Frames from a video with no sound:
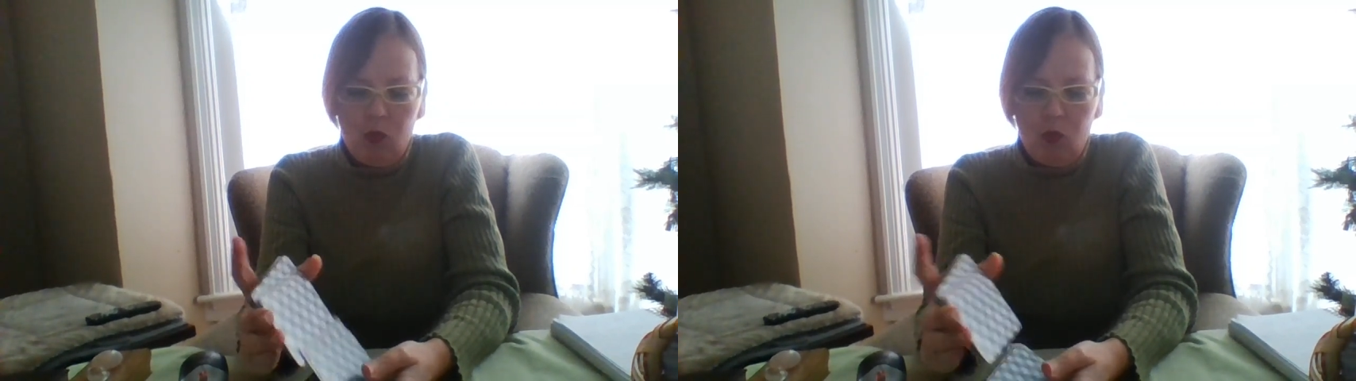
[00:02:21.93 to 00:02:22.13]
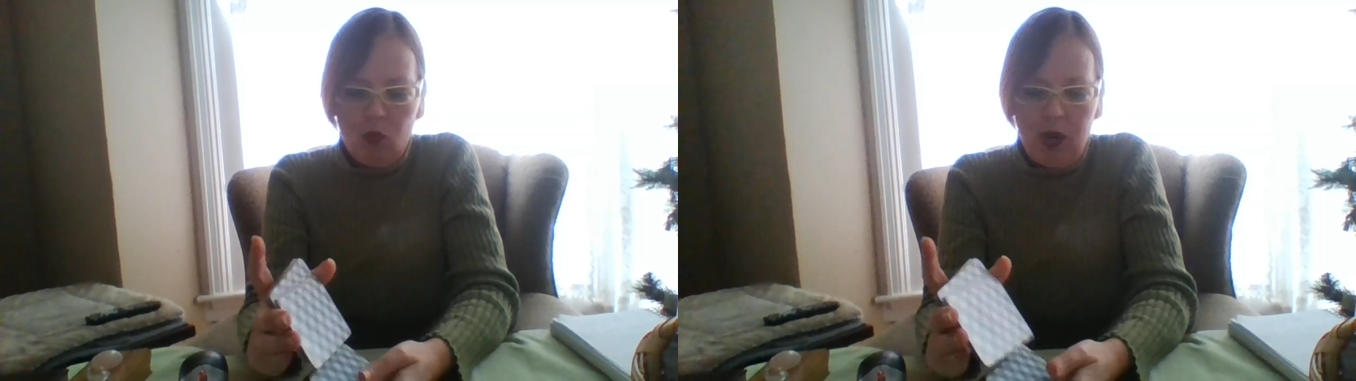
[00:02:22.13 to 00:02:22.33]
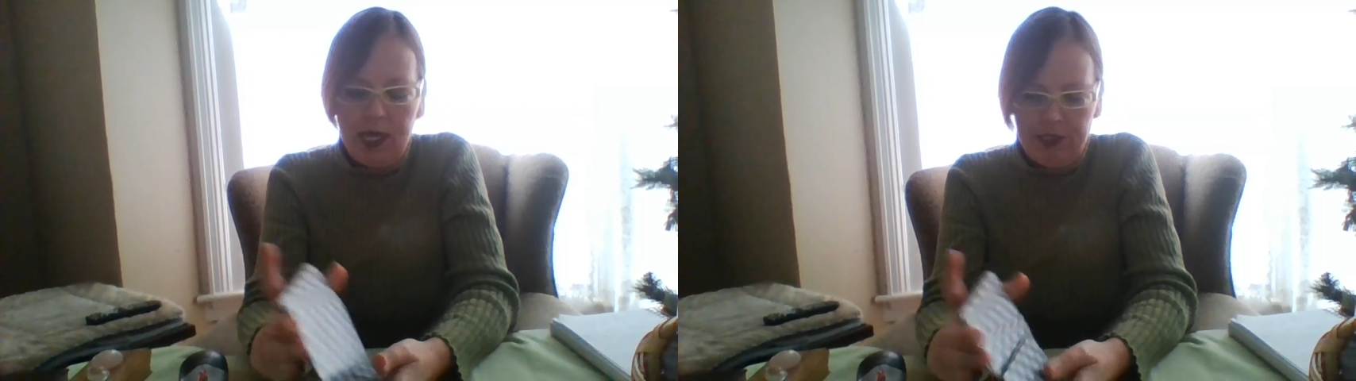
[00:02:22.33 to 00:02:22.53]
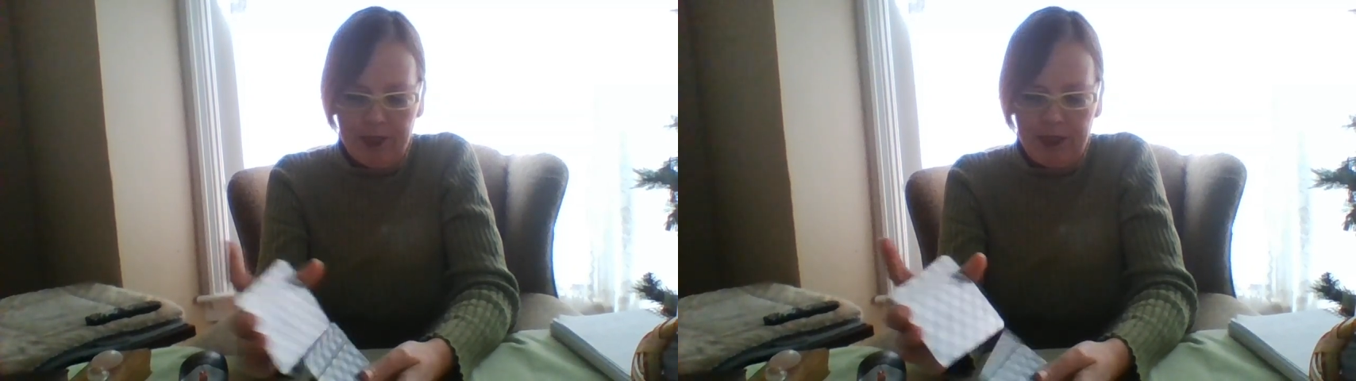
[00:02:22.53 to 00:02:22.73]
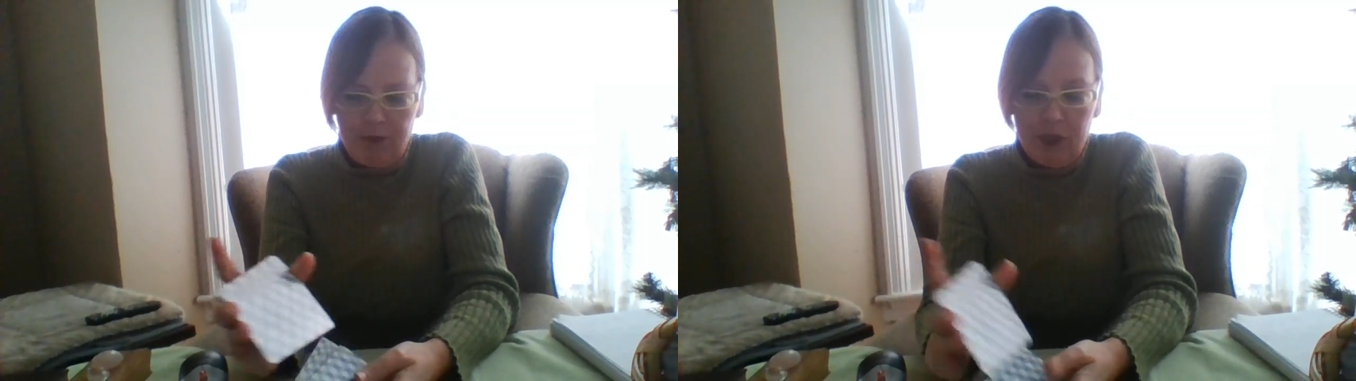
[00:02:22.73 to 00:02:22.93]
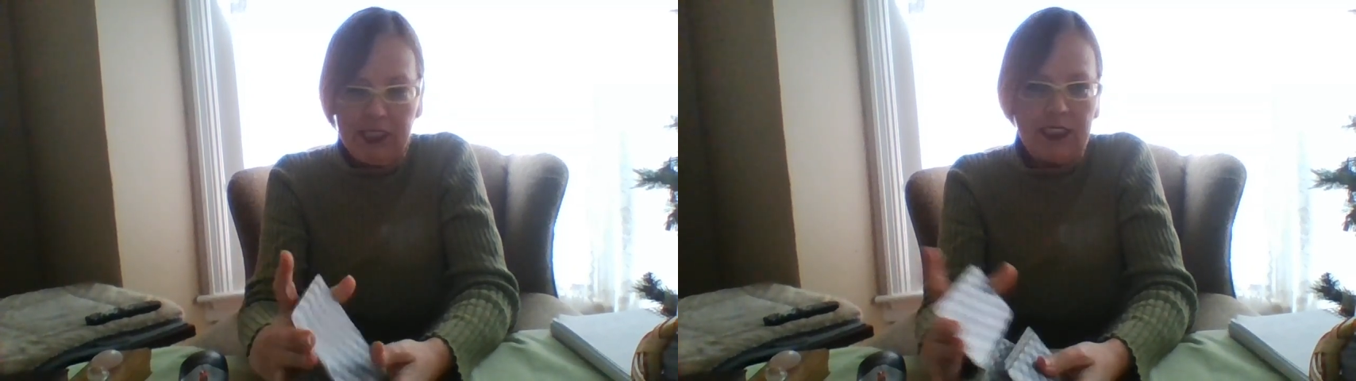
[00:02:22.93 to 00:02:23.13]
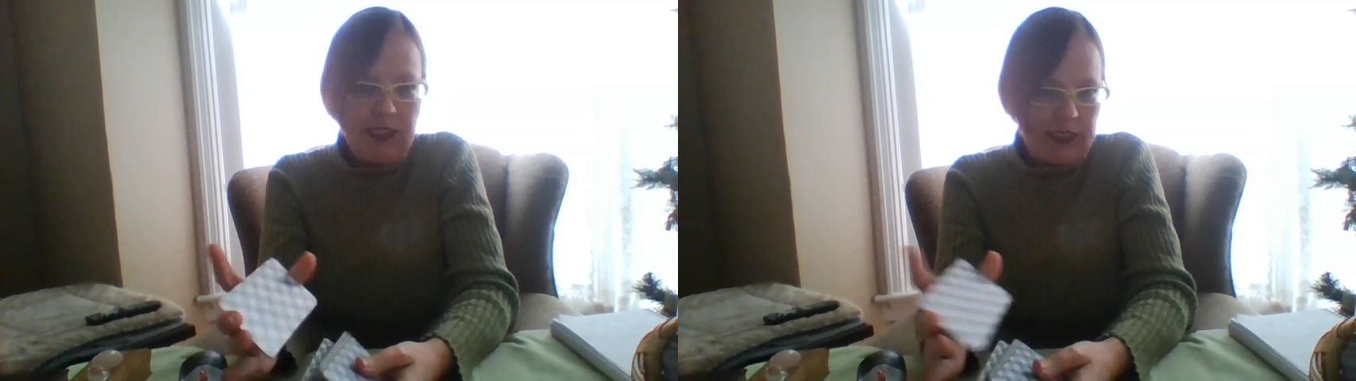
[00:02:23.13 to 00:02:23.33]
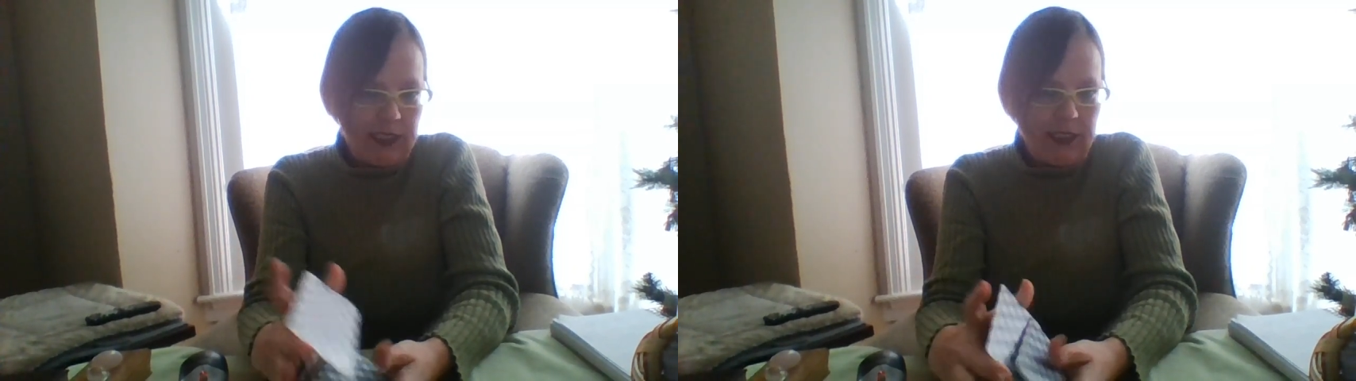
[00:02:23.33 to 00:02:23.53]
why Trump wants to
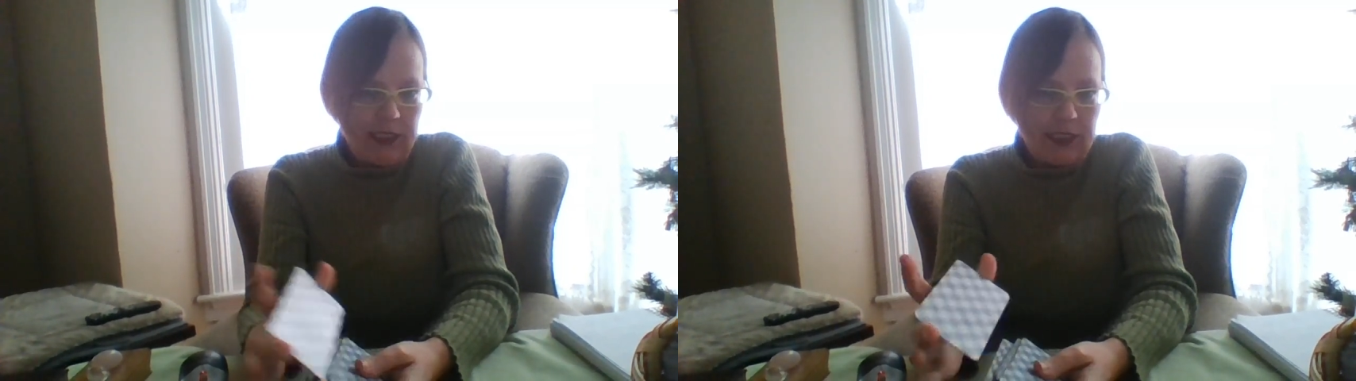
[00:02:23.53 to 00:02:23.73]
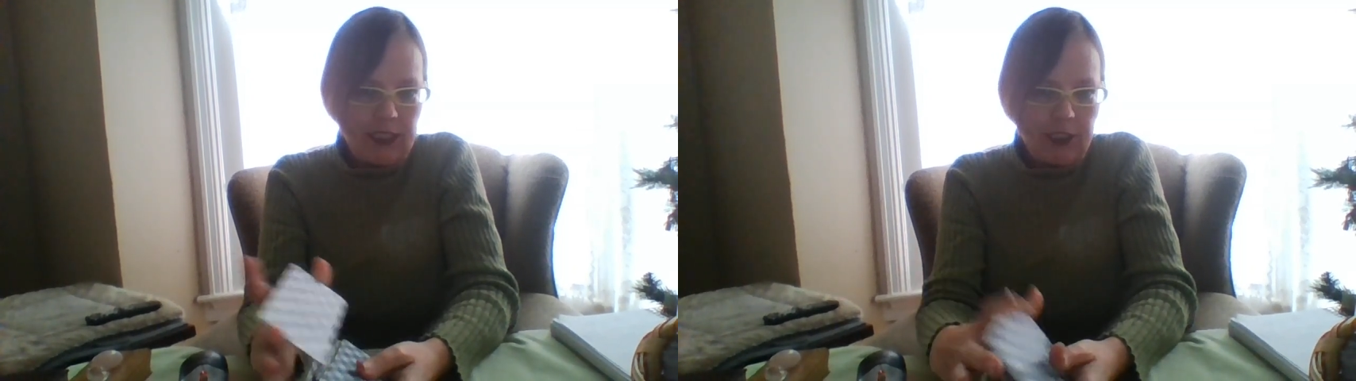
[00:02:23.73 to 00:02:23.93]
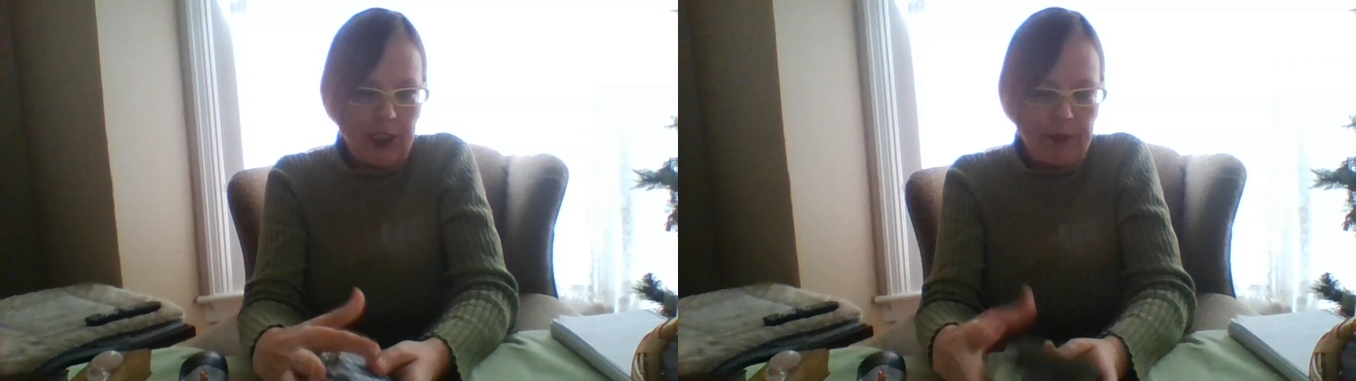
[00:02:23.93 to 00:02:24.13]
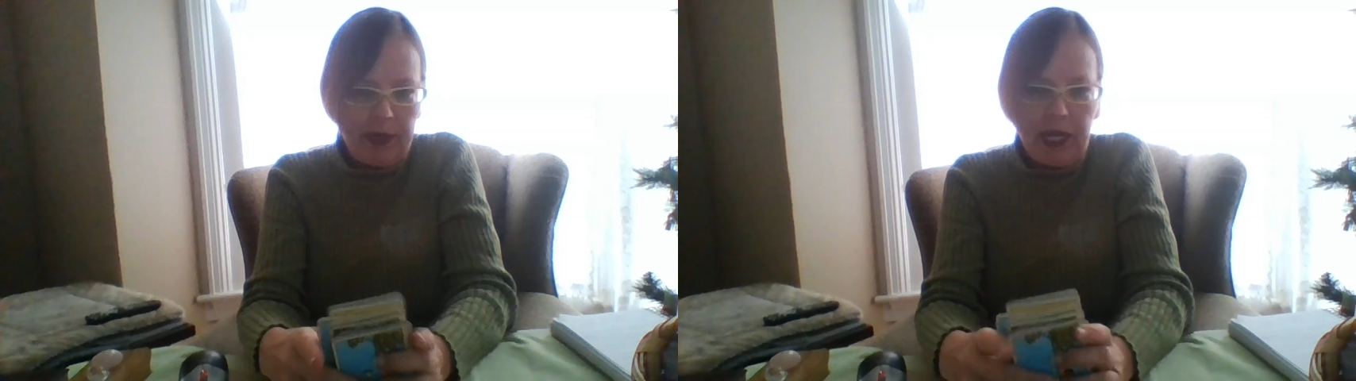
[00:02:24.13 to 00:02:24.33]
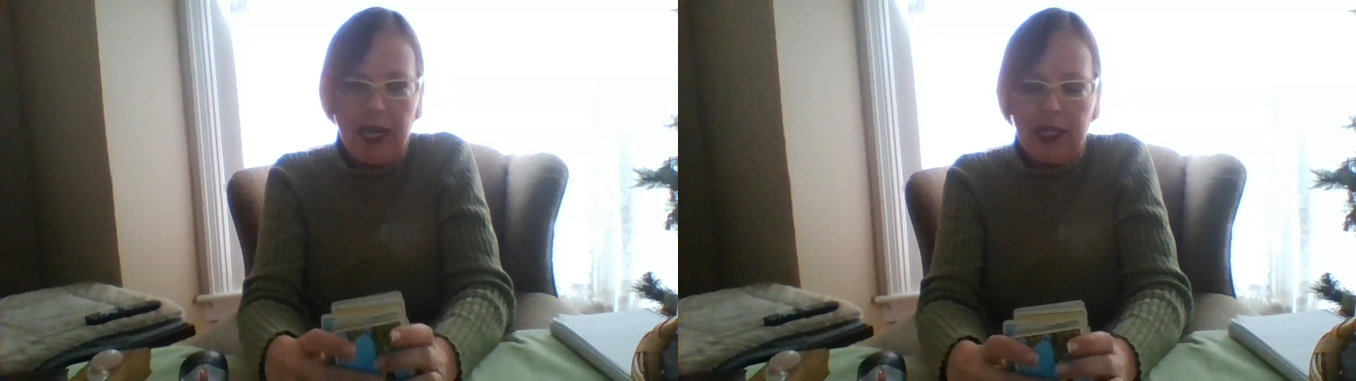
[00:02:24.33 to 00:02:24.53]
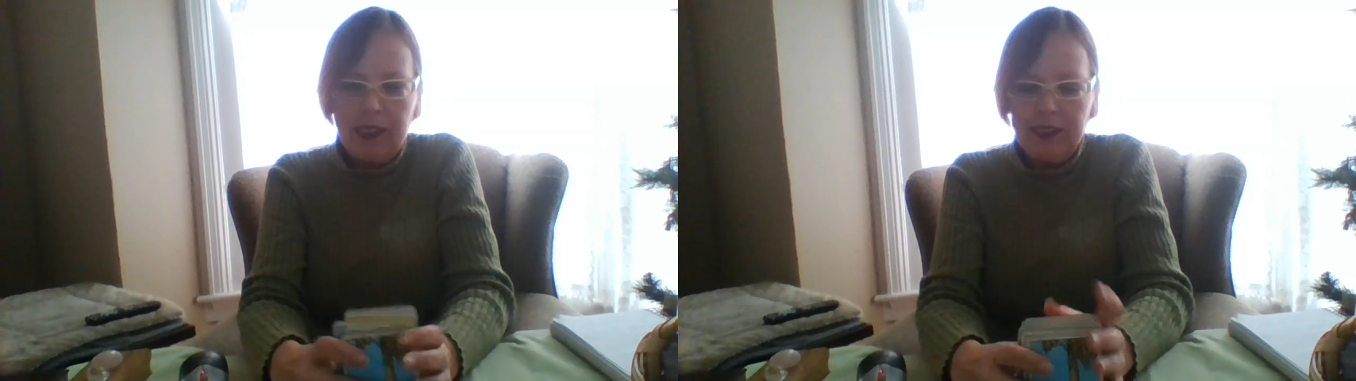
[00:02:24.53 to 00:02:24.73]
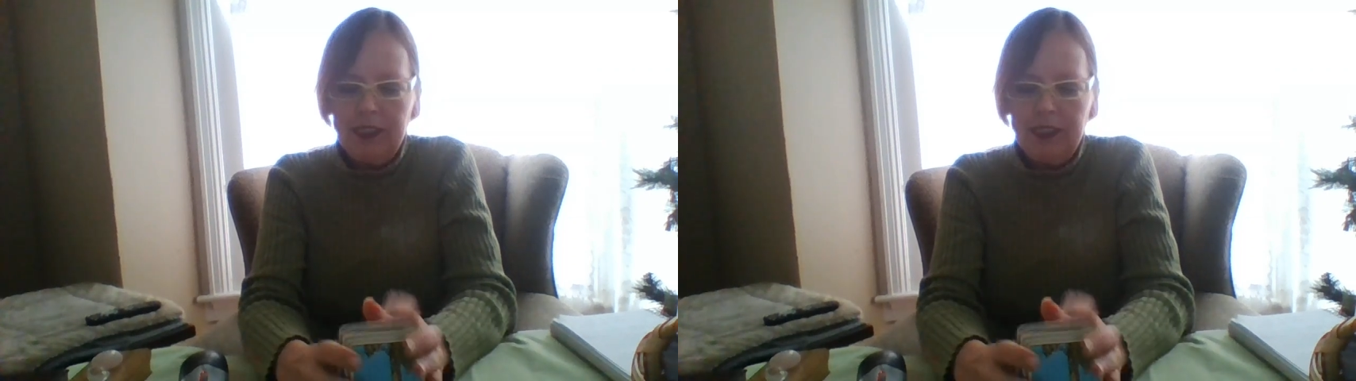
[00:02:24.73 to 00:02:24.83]
send this cleric back